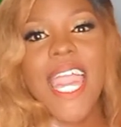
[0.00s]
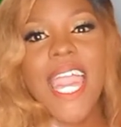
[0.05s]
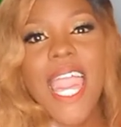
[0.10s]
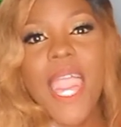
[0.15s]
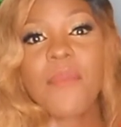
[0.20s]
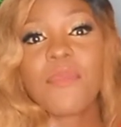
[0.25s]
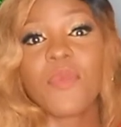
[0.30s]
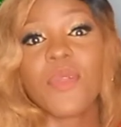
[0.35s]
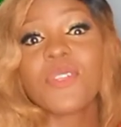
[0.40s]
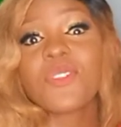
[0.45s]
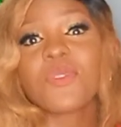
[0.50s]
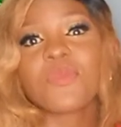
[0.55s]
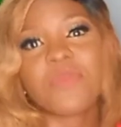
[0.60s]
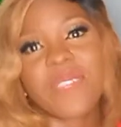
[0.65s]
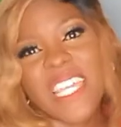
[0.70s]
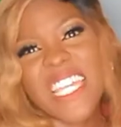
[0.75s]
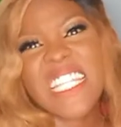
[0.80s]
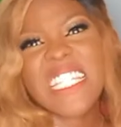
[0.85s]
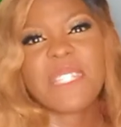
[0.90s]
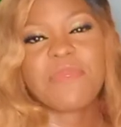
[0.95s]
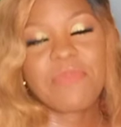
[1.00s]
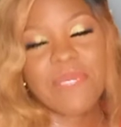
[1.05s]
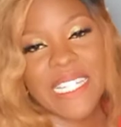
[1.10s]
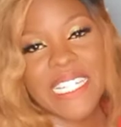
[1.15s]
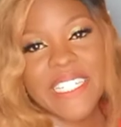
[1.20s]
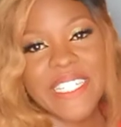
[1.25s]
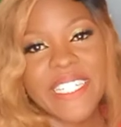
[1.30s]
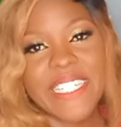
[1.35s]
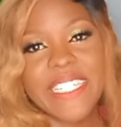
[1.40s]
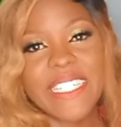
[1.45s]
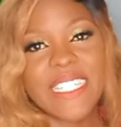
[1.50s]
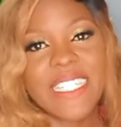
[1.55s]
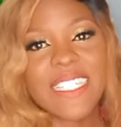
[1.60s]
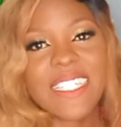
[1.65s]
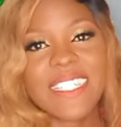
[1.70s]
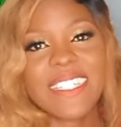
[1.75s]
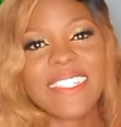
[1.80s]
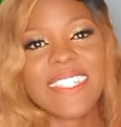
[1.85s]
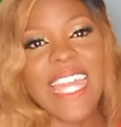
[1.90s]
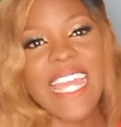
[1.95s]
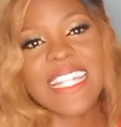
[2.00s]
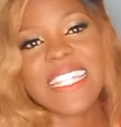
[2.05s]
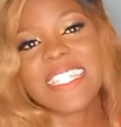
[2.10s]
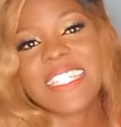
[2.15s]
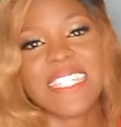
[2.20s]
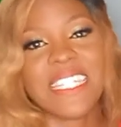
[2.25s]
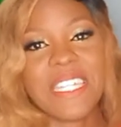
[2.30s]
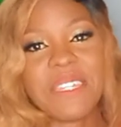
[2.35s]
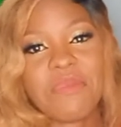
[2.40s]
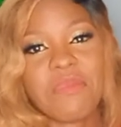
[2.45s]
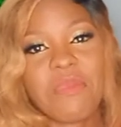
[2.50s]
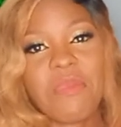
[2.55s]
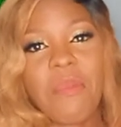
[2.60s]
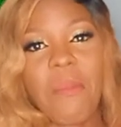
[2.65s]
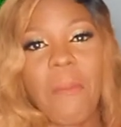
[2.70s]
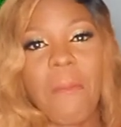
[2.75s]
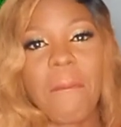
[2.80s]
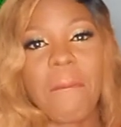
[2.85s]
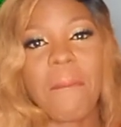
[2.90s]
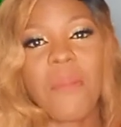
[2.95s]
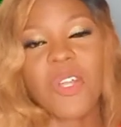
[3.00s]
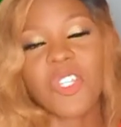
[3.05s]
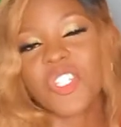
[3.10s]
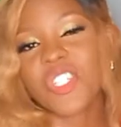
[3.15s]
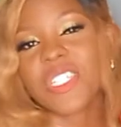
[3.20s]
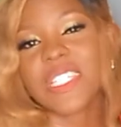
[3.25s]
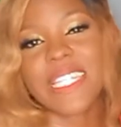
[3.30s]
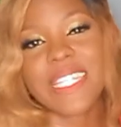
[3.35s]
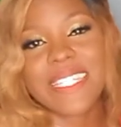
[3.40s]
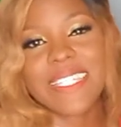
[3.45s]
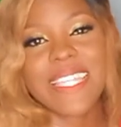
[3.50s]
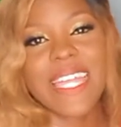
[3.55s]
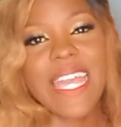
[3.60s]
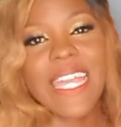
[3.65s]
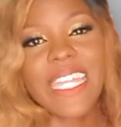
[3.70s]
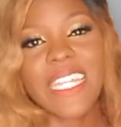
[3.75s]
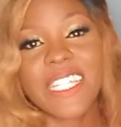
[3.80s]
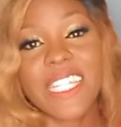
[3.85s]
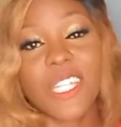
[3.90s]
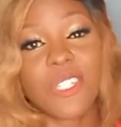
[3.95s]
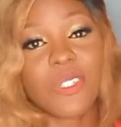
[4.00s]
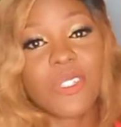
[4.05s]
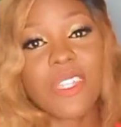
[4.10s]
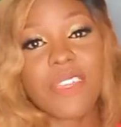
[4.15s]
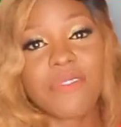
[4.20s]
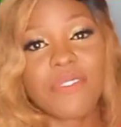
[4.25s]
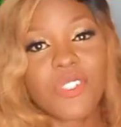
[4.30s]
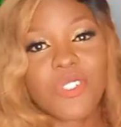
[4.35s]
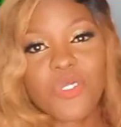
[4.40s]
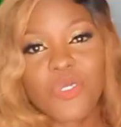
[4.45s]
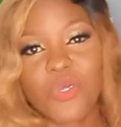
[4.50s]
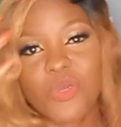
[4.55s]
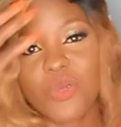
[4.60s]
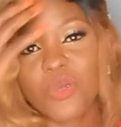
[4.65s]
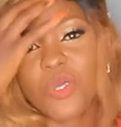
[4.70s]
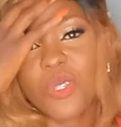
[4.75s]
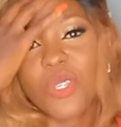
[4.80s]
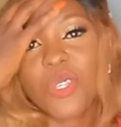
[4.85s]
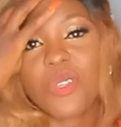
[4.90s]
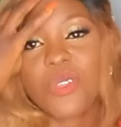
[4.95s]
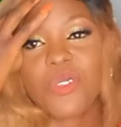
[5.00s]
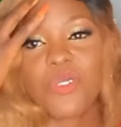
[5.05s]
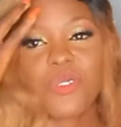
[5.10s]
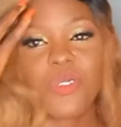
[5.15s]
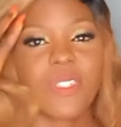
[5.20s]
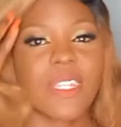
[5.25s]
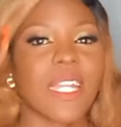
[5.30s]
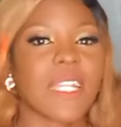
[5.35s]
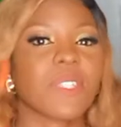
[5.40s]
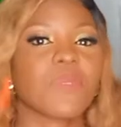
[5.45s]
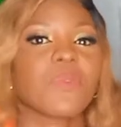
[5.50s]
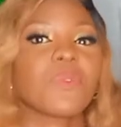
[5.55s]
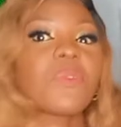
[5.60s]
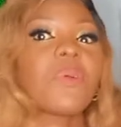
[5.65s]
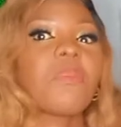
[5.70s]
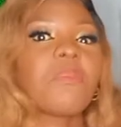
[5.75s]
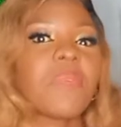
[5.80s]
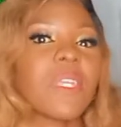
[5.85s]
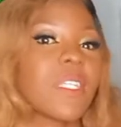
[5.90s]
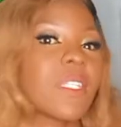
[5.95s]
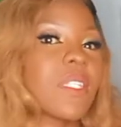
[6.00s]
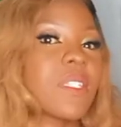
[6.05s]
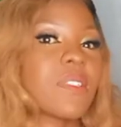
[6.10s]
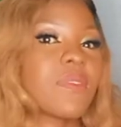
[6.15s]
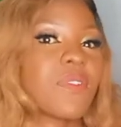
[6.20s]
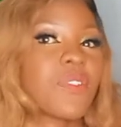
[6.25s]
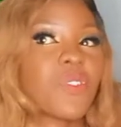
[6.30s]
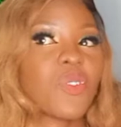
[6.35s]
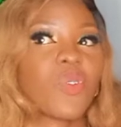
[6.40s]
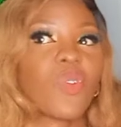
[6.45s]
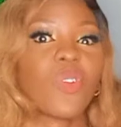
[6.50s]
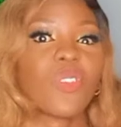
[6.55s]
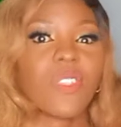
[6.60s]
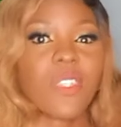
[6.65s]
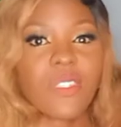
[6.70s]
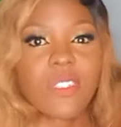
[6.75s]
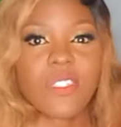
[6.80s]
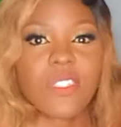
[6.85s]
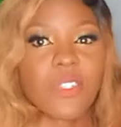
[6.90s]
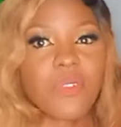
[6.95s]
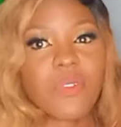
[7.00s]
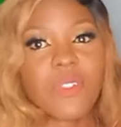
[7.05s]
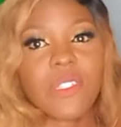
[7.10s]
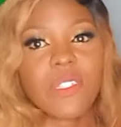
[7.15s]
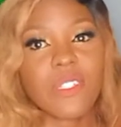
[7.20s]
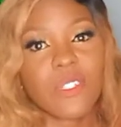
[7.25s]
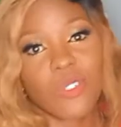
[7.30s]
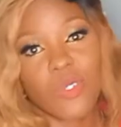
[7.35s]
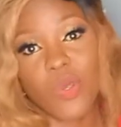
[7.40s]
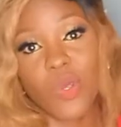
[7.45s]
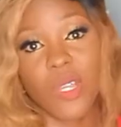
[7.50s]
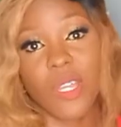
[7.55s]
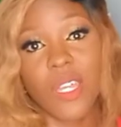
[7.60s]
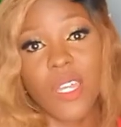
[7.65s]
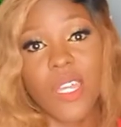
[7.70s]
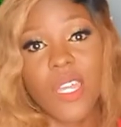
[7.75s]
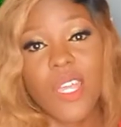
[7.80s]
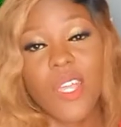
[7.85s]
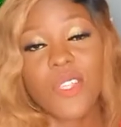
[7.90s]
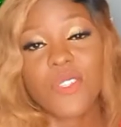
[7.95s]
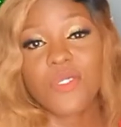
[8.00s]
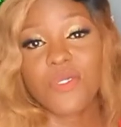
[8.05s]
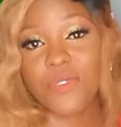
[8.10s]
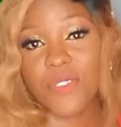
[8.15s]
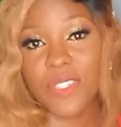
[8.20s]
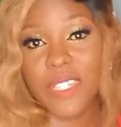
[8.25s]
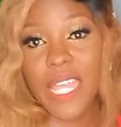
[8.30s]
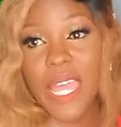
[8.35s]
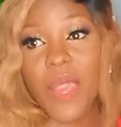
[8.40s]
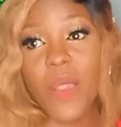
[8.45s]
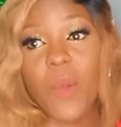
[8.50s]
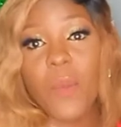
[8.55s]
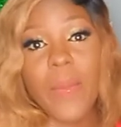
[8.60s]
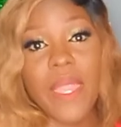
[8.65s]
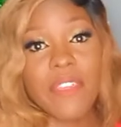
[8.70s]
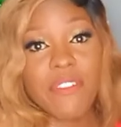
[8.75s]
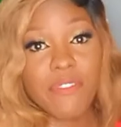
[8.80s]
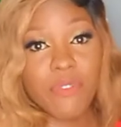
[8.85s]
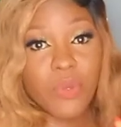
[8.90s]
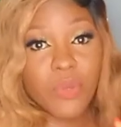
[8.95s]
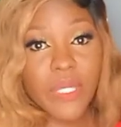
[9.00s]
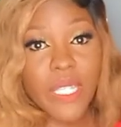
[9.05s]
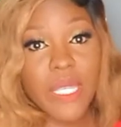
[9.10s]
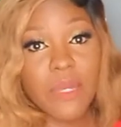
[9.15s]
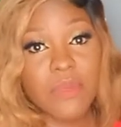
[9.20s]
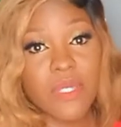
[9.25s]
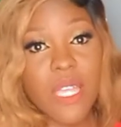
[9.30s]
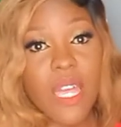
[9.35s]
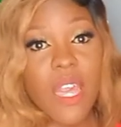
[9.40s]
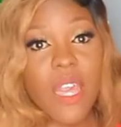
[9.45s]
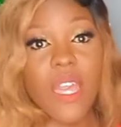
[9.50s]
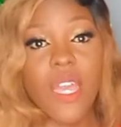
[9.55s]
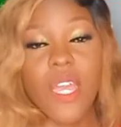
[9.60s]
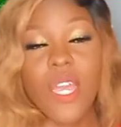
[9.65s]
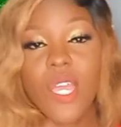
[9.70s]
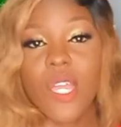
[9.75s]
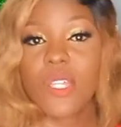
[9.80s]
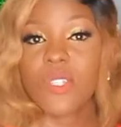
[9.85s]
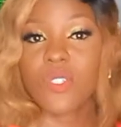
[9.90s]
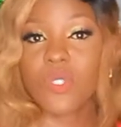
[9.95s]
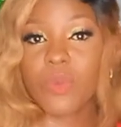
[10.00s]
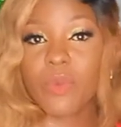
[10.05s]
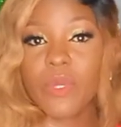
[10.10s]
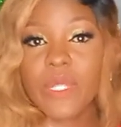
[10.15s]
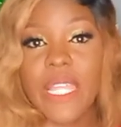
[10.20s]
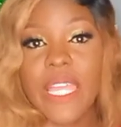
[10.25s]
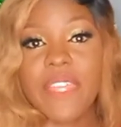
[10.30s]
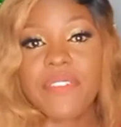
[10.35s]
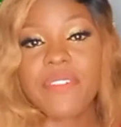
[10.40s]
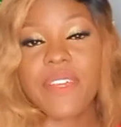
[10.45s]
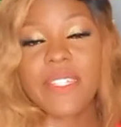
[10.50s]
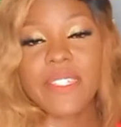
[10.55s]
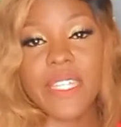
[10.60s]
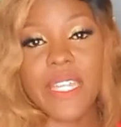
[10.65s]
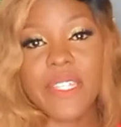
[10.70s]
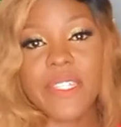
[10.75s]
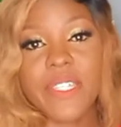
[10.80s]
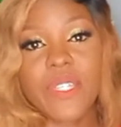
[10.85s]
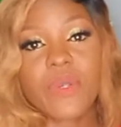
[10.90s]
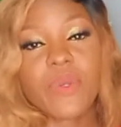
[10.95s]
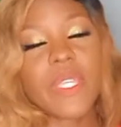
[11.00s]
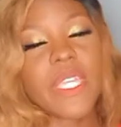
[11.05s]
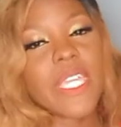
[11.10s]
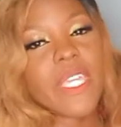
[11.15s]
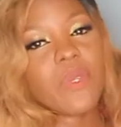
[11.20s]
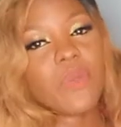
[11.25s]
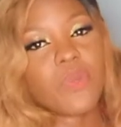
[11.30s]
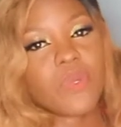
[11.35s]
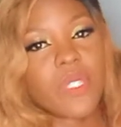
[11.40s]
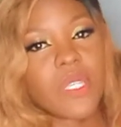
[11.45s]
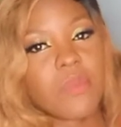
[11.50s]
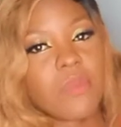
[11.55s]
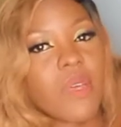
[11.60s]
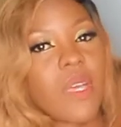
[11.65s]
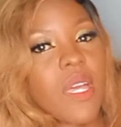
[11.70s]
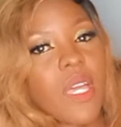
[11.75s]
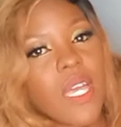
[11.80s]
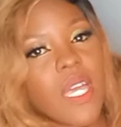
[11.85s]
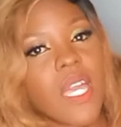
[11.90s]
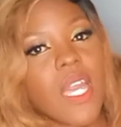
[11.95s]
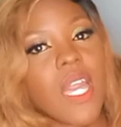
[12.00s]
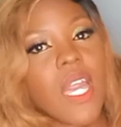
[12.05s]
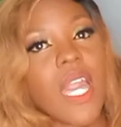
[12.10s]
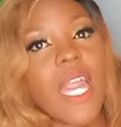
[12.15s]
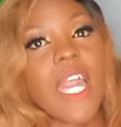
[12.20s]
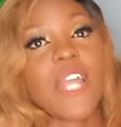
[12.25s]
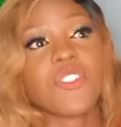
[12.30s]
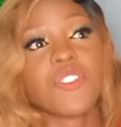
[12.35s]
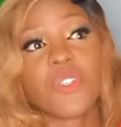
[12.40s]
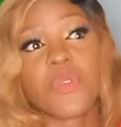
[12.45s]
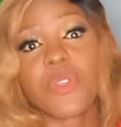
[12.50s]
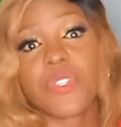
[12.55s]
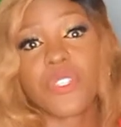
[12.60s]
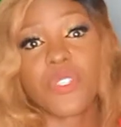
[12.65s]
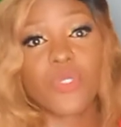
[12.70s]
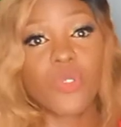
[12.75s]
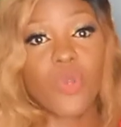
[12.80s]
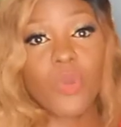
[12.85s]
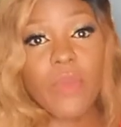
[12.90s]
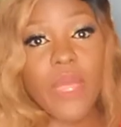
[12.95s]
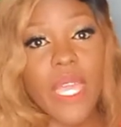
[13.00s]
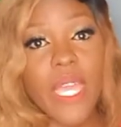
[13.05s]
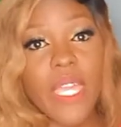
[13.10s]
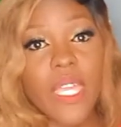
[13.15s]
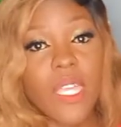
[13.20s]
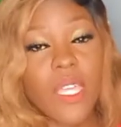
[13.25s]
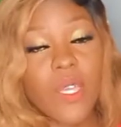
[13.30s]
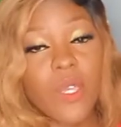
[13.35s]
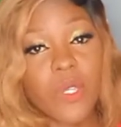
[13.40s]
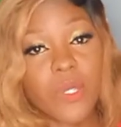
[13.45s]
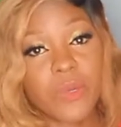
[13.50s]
I'm going to be explaining that name much later in another video, so that we don't make this video unnecessarily long. So for now, my full names are Tubolayefa Daniel Igunima, and you already know my